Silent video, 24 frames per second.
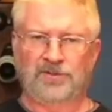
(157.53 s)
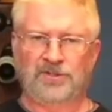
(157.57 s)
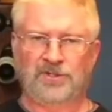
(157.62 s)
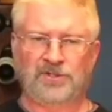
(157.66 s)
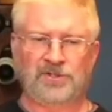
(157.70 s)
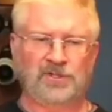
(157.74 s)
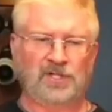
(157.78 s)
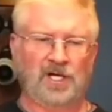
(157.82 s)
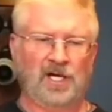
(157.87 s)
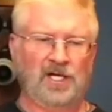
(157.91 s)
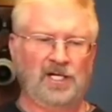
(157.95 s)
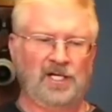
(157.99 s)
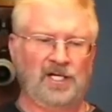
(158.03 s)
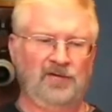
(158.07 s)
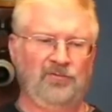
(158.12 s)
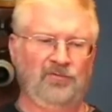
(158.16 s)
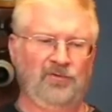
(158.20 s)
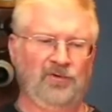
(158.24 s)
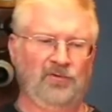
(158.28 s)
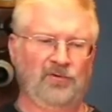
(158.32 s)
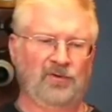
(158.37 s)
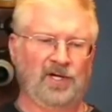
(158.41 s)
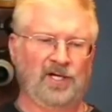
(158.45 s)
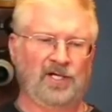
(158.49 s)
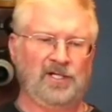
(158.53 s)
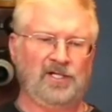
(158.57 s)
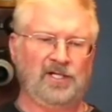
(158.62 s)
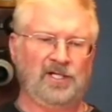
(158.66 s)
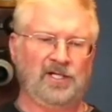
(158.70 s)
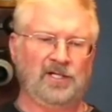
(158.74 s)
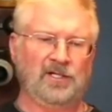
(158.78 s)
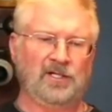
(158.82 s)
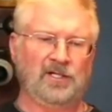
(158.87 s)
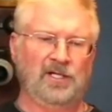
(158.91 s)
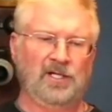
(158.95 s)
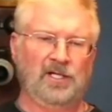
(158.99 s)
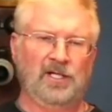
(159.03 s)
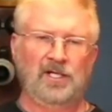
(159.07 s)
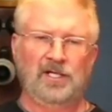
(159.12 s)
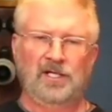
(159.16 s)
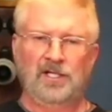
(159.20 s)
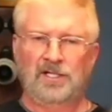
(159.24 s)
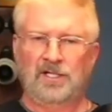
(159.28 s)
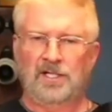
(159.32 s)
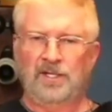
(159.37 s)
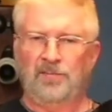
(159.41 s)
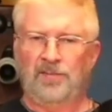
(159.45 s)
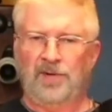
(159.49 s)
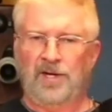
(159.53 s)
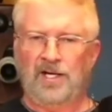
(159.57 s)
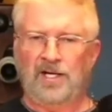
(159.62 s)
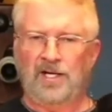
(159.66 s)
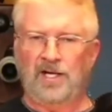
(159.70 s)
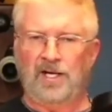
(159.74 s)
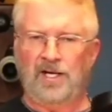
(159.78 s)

just to kind of give you an idea, depending